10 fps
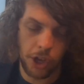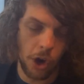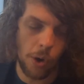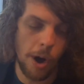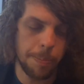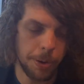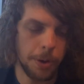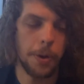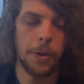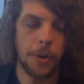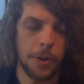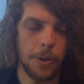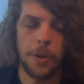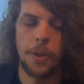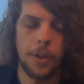go up,
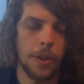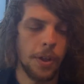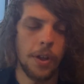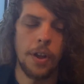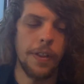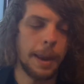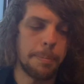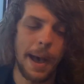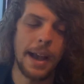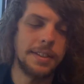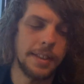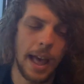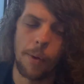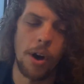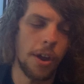then back to
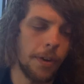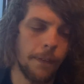that one,